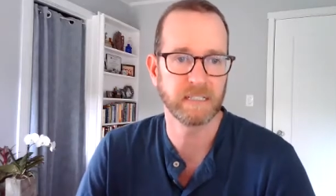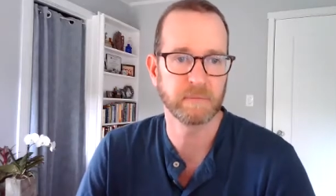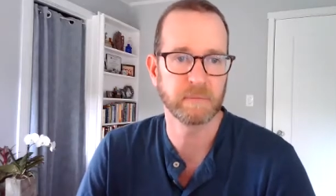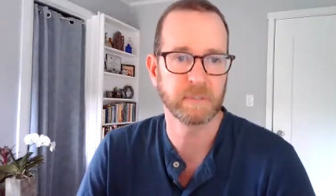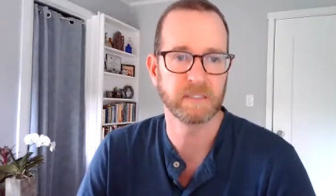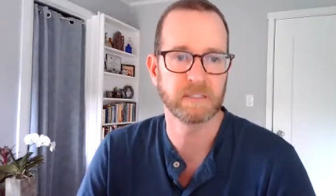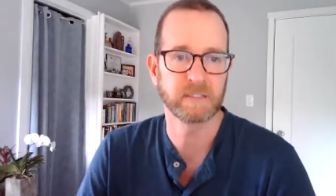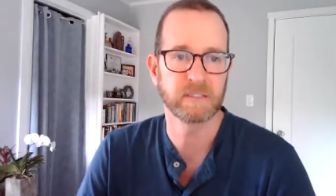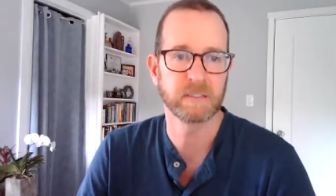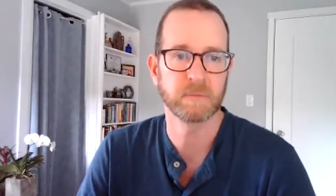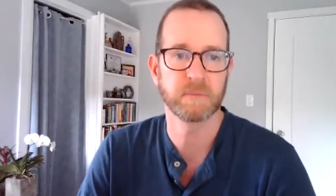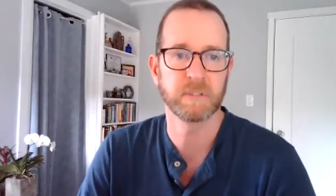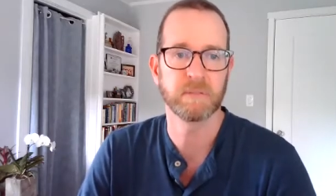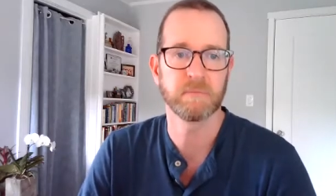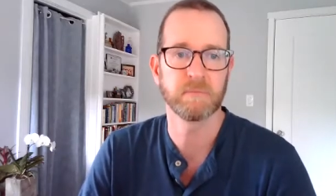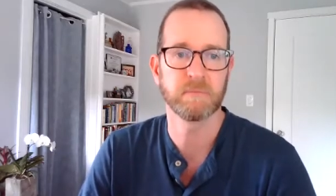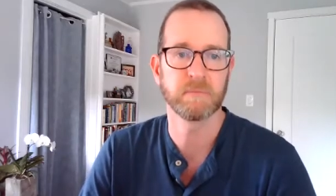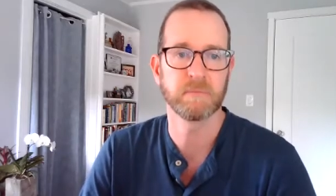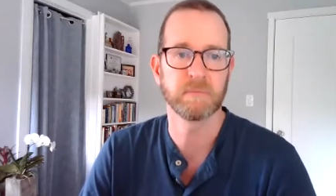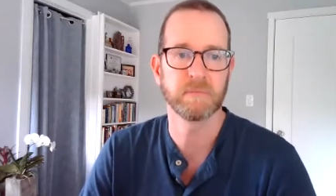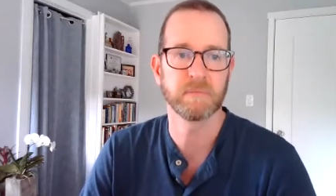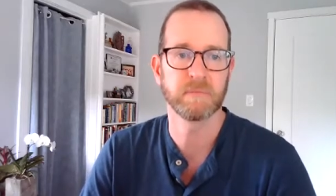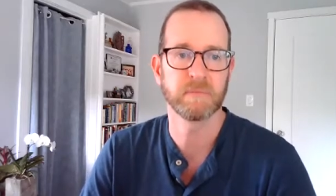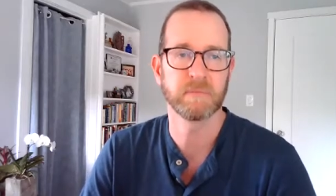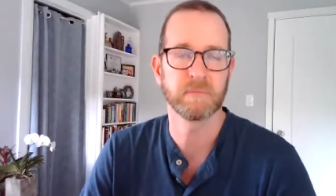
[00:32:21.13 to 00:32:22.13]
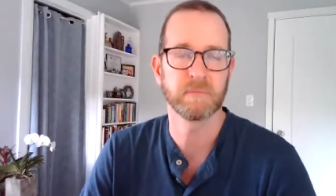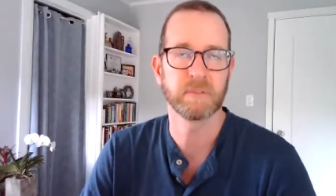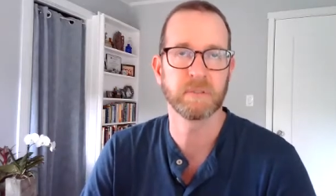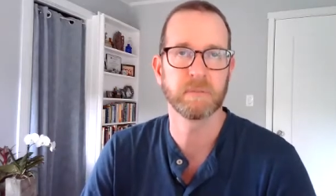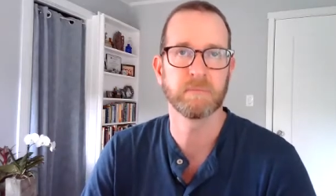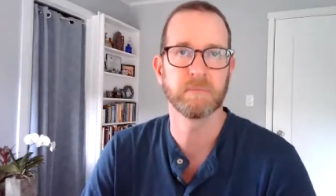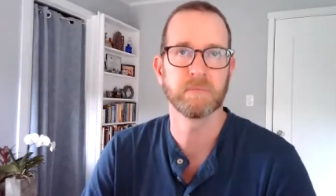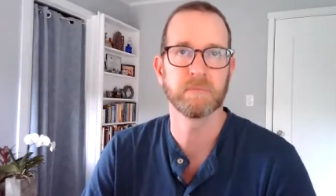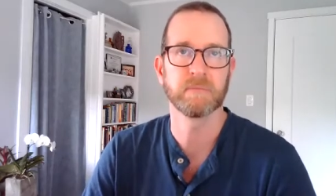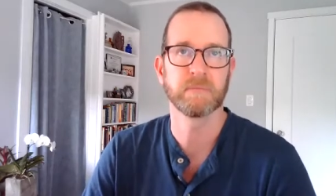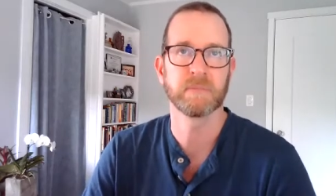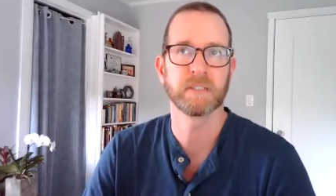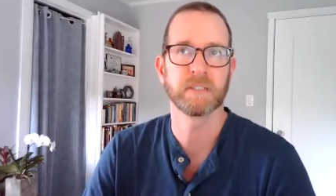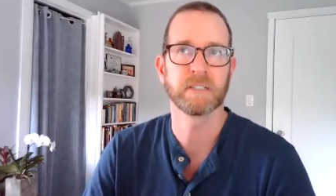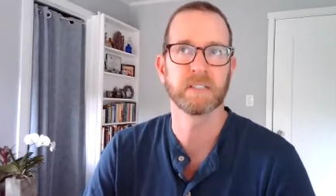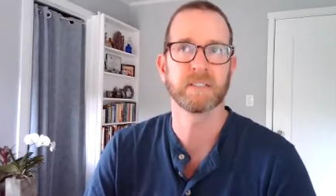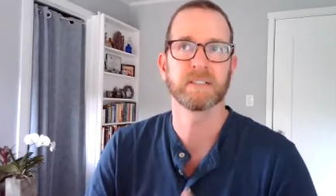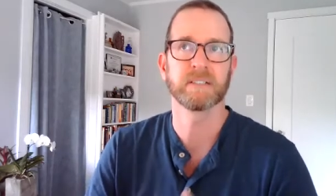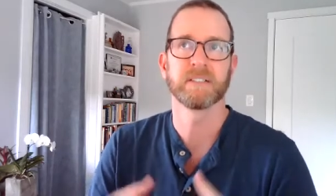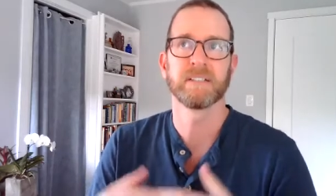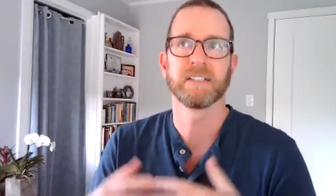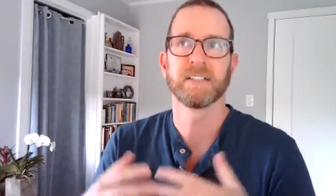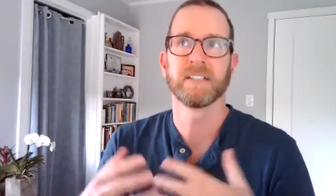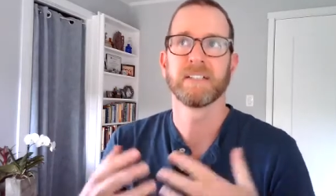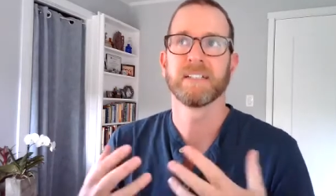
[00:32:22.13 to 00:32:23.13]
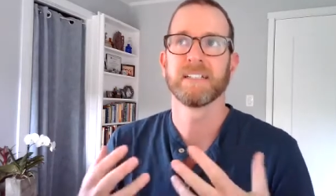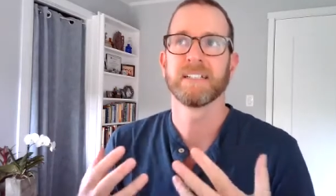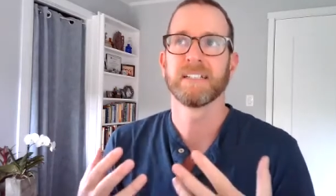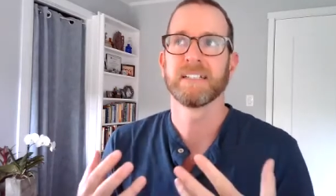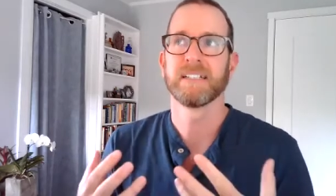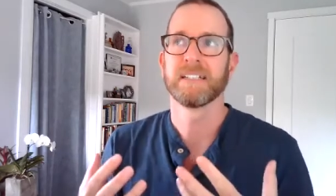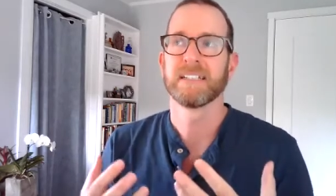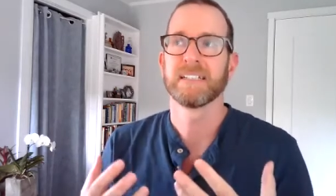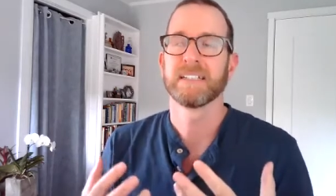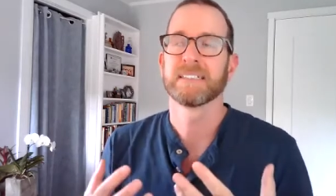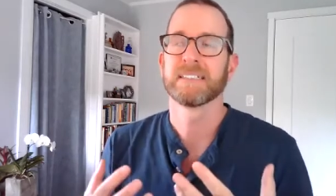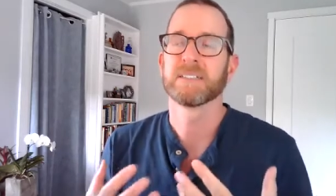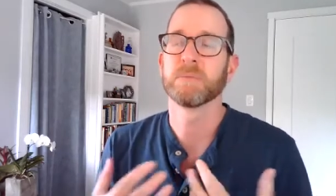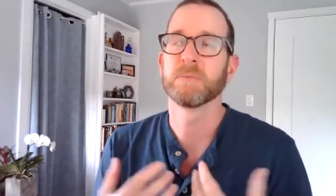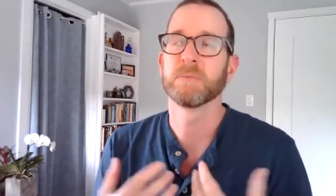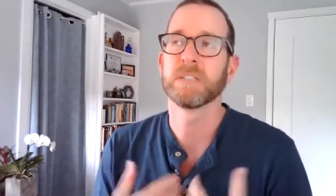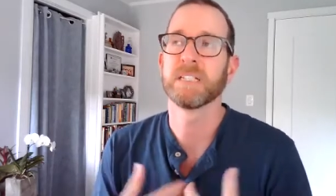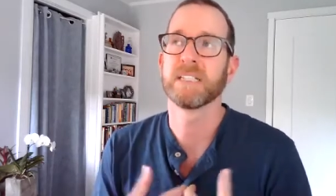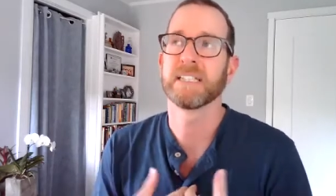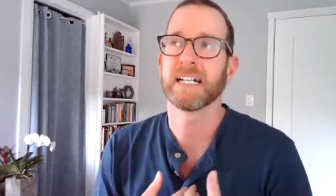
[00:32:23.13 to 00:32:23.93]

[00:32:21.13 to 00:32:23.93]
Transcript: I mean, to be to me,